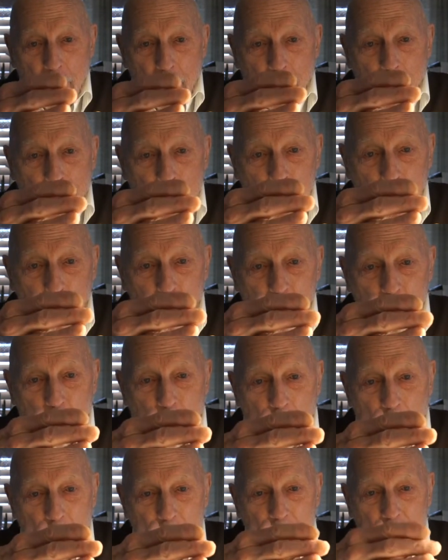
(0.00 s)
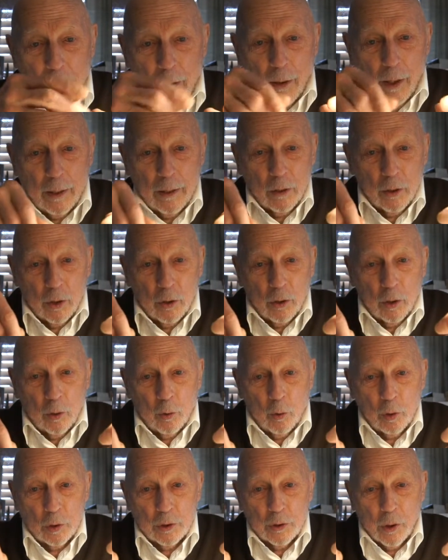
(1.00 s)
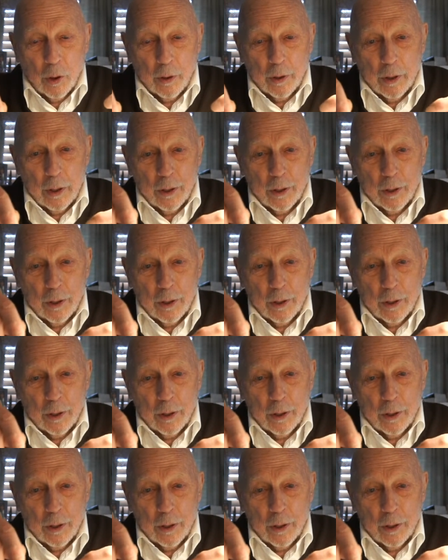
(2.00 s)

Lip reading: and it would park there and it could turn